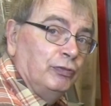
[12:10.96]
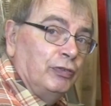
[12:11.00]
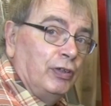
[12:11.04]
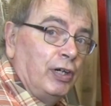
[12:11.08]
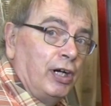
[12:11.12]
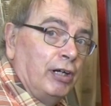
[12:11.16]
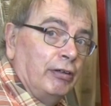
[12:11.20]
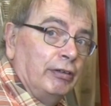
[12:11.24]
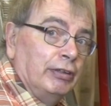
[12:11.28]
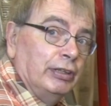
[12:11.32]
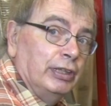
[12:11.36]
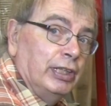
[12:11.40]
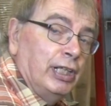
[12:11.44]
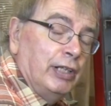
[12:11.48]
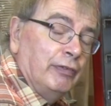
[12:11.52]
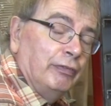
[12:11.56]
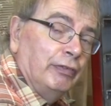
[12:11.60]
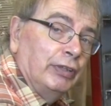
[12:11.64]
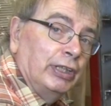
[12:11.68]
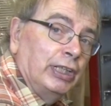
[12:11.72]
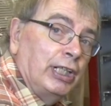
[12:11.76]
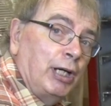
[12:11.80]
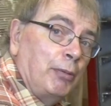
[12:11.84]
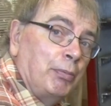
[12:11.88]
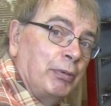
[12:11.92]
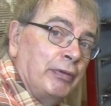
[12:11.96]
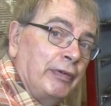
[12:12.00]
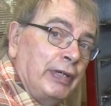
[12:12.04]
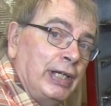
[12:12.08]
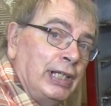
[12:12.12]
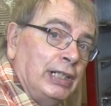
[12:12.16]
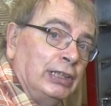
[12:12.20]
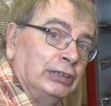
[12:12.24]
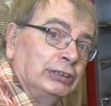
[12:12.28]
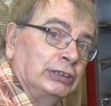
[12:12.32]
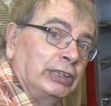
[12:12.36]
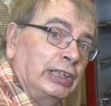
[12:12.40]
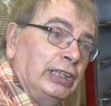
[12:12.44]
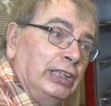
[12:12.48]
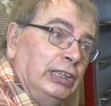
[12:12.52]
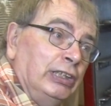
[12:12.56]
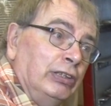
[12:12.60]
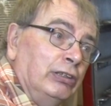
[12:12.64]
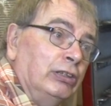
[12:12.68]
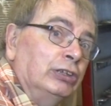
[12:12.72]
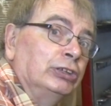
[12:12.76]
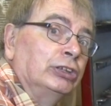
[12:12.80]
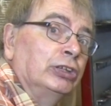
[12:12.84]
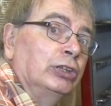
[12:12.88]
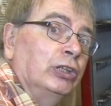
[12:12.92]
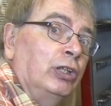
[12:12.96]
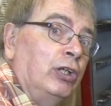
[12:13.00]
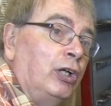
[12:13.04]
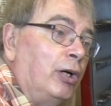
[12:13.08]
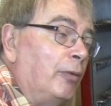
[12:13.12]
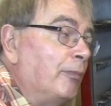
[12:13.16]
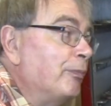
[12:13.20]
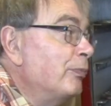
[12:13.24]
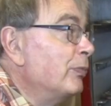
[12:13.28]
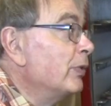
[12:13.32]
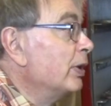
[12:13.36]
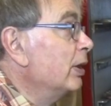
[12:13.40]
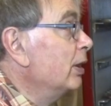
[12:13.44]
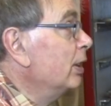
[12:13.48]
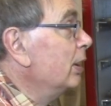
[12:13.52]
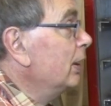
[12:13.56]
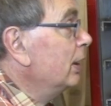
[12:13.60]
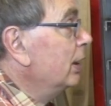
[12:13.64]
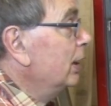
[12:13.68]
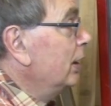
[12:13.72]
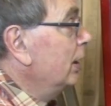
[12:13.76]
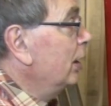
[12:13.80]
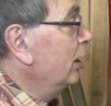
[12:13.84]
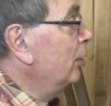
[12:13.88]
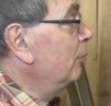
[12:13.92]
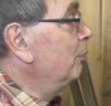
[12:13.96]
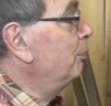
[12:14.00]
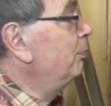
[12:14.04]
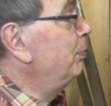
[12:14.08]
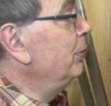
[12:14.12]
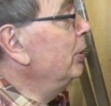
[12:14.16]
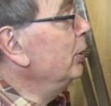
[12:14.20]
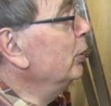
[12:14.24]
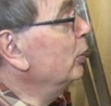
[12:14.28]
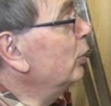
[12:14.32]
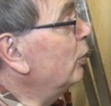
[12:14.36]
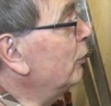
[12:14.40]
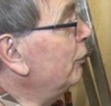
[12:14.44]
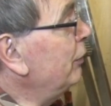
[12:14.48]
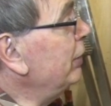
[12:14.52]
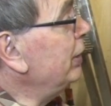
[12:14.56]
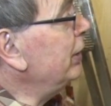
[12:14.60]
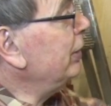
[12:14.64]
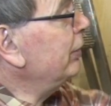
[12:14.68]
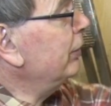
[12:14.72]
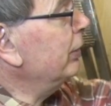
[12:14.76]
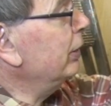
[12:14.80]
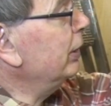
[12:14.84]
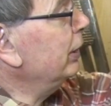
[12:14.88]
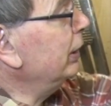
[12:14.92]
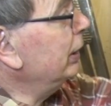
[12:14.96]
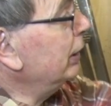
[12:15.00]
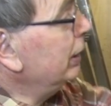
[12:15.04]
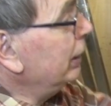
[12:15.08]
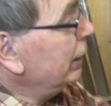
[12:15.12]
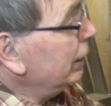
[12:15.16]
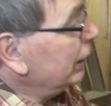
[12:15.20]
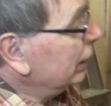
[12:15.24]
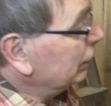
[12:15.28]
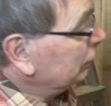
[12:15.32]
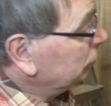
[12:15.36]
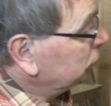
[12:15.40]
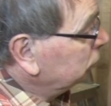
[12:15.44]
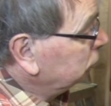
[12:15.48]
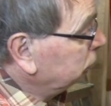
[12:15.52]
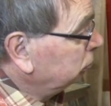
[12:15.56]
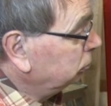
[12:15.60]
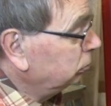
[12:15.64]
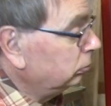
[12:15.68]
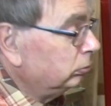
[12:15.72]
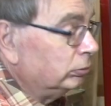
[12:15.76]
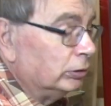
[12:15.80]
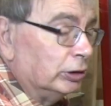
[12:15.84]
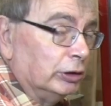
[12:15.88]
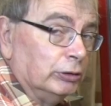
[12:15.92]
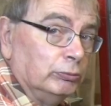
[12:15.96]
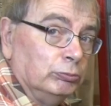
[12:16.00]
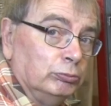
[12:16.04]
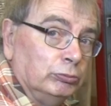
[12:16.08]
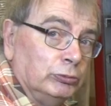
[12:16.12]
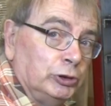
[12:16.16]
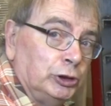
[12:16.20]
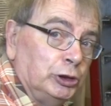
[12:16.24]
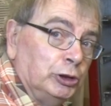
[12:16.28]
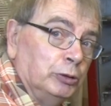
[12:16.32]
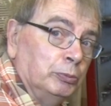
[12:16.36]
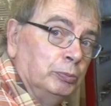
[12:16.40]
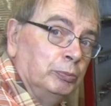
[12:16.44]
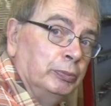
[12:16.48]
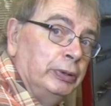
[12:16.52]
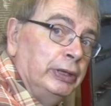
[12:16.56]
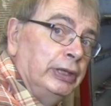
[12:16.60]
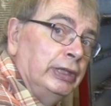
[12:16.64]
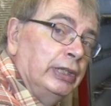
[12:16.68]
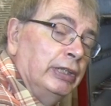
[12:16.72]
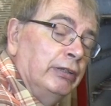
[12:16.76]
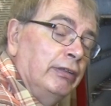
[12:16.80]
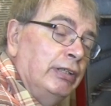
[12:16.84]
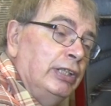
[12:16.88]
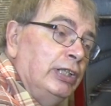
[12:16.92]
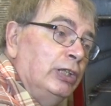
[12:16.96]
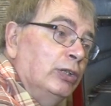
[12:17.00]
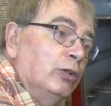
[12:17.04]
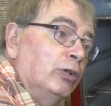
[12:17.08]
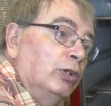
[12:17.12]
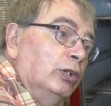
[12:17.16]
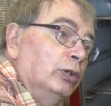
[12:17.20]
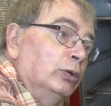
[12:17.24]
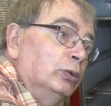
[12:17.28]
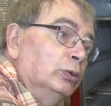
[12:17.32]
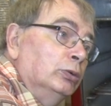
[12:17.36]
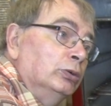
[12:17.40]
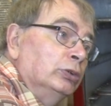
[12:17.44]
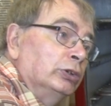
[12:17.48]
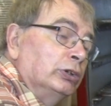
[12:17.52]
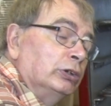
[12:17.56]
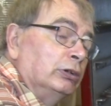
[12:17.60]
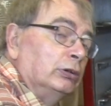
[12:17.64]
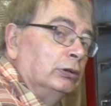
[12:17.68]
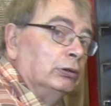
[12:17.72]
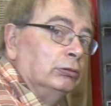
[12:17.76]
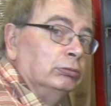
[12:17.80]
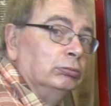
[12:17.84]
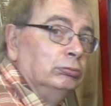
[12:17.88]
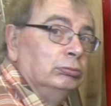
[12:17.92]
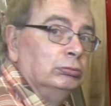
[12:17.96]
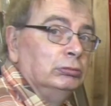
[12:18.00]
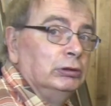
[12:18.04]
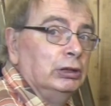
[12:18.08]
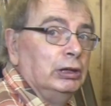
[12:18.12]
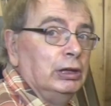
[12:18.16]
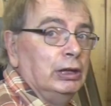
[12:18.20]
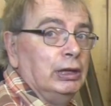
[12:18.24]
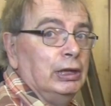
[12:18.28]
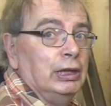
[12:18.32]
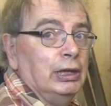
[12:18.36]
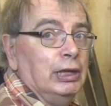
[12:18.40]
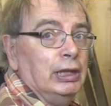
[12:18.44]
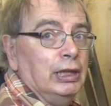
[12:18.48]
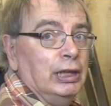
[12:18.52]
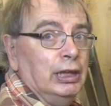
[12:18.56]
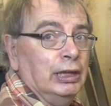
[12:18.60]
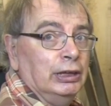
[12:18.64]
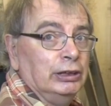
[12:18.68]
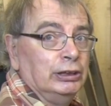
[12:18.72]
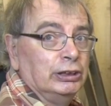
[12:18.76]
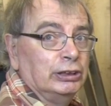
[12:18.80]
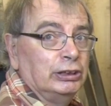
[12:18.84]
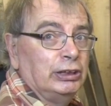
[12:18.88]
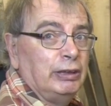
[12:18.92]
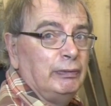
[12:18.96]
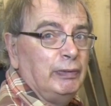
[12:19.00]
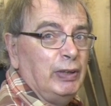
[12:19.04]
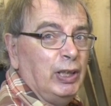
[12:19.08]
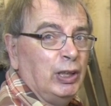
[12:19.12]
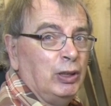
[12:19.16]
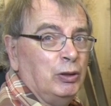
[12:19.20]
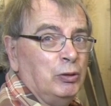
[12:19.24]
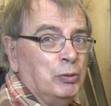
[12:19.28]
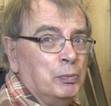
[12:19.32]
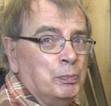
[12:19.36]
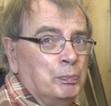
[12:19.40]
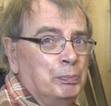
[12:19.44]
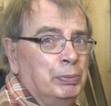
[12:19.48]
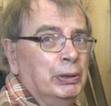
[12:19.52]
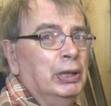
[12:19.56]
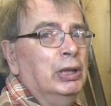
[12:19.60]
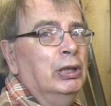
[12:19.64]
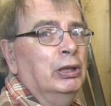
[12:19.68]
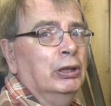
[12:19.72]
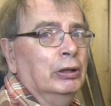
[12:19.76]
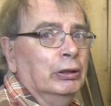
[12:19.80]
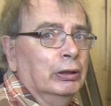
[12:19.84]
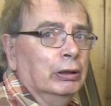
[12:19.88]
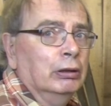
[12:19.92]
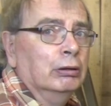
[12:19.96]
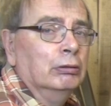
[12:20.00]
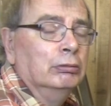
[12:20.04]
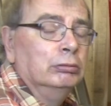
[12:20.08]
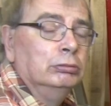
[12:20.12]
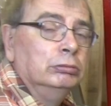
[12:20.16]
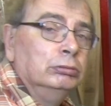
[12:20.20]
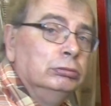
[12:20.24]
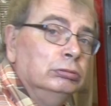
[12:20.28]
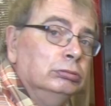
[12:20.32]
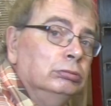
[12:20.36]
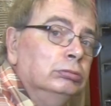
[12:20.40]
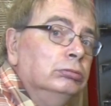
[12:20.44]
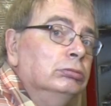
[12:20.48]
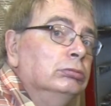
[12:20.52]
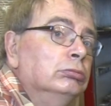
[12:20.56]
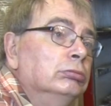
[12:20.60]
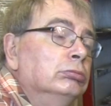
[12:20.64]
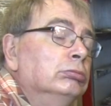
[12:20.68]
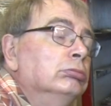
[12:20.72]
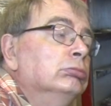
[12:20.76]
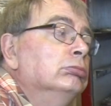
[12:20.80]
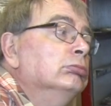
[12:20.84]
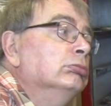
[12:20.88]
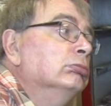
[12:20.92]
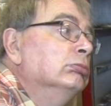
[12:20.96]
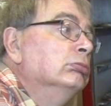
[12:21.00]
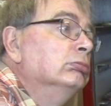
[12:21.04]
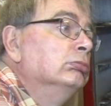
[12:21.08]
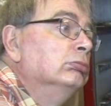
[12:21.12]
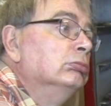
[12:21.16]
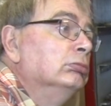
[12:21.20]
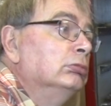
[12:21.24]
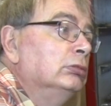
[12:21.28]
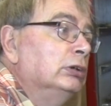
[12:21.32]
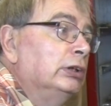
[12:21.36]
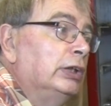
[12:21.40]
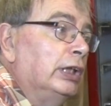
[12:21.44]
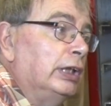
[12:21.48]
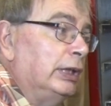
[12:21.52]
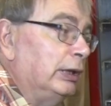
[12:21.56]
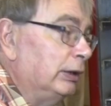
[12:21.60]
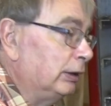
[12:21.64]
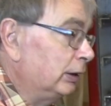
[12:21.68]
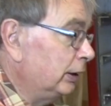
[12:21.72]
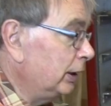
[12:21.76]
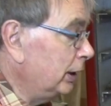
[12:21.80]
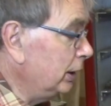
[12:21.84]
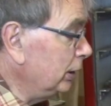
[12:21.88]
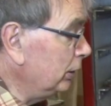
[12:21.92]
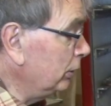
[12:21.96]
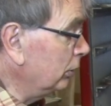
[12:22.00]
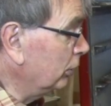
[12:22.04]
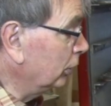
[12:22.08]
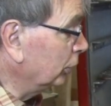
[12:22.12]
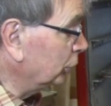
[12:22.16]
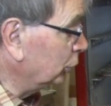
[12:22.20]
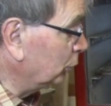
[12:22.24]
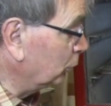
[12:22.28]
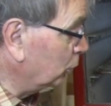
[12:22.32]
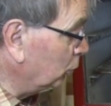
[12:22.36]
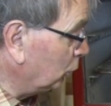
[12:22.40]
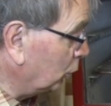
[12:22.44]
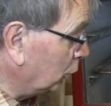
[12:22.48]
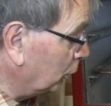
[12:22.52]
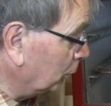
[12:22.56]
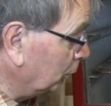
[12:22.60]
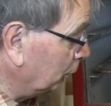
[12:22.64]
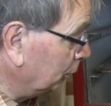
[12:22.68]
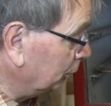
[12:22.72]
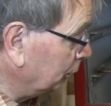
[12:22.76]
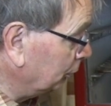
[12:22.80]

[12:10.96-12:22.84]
fire in there for a couple of hours, get it nice and hot, and burn off anything in here that shouldn't be there, any oils, and just give it a good burn. Get it nice and warm.